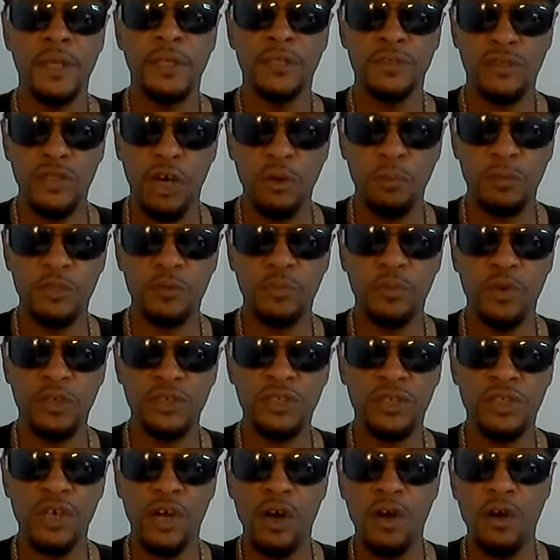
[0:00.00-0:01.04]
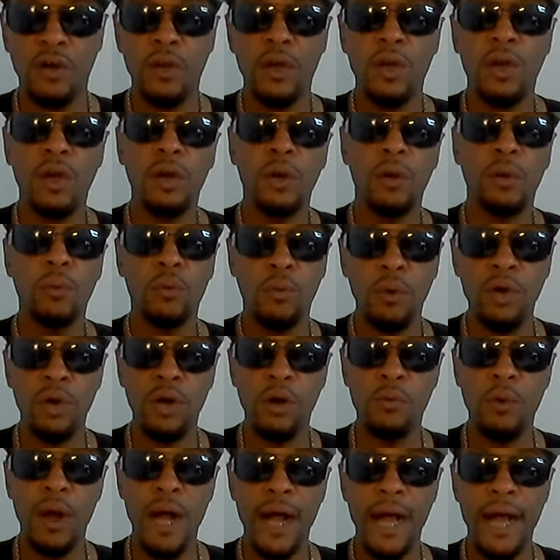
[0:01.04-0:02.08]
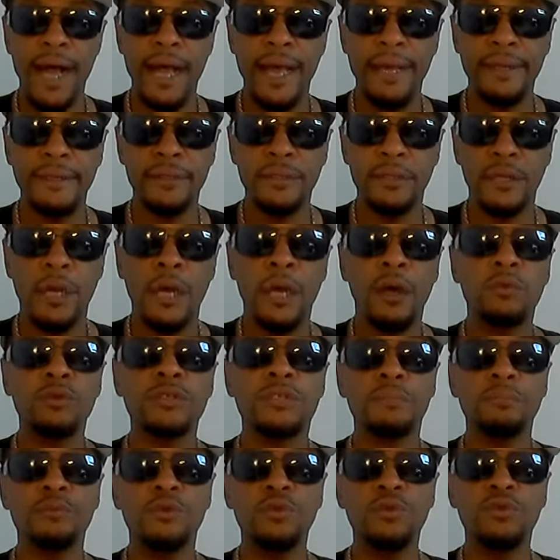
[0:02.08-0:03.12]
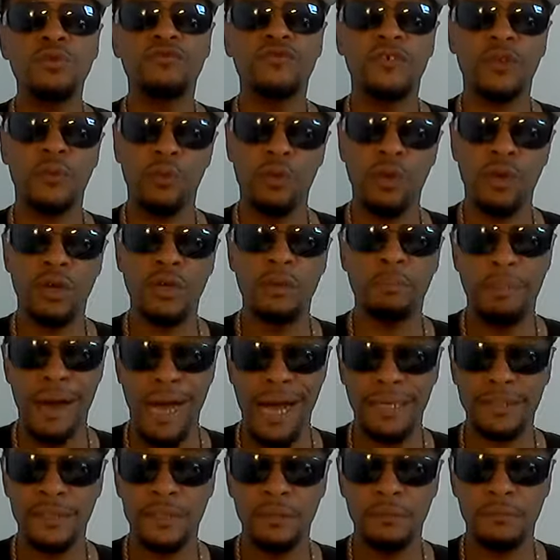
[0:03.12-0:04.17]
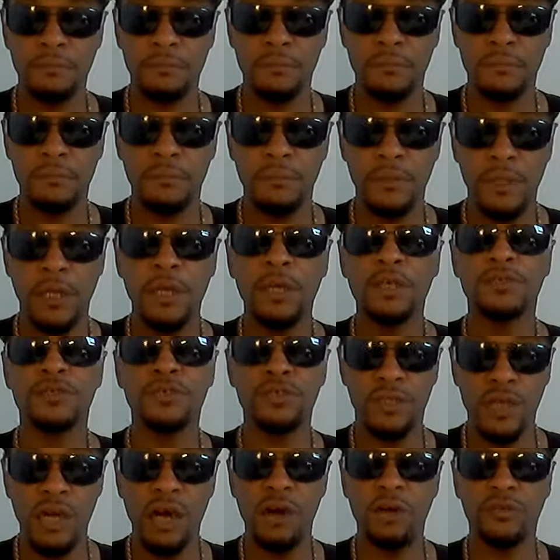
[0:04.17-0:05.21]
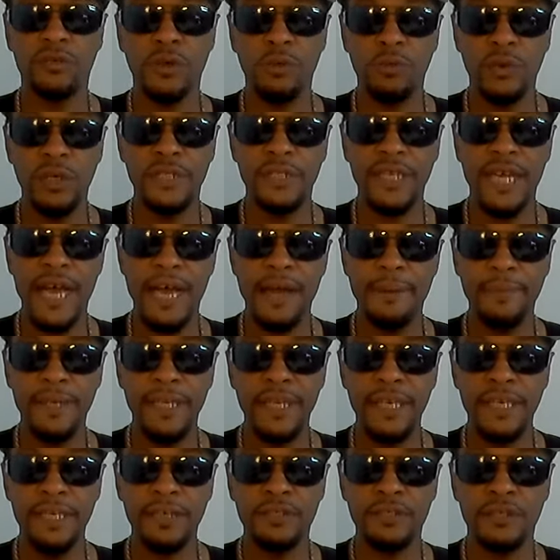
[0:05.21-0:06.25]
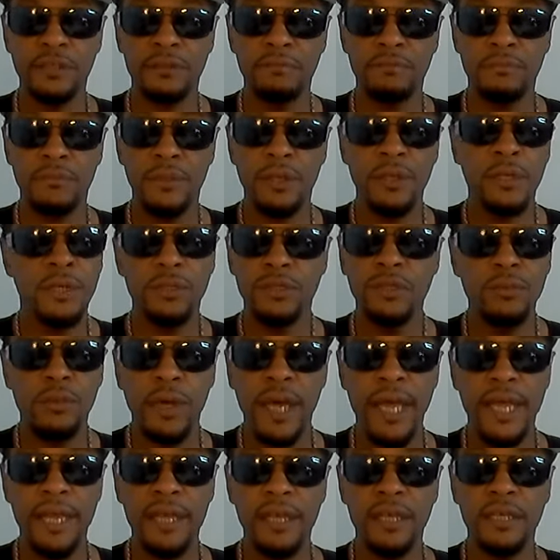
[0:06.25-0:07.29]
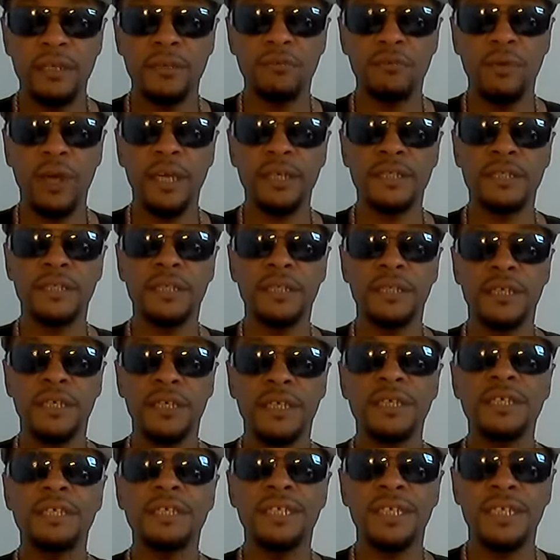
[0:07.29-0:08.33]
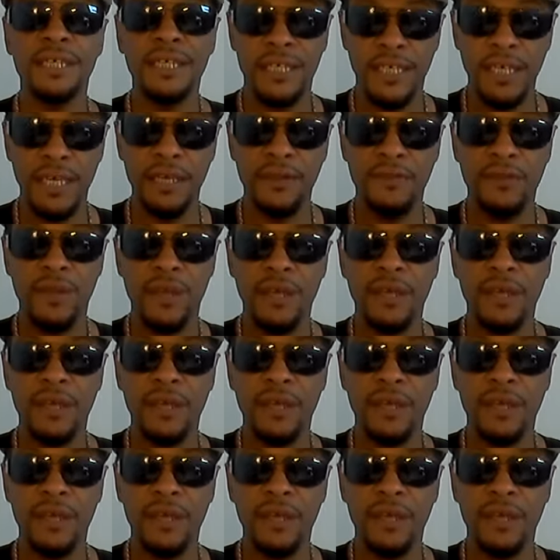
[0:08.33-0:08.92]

double sports talk worldwide with some news from the world of boxing. So y'all know what time it is. You ain't in a rush to get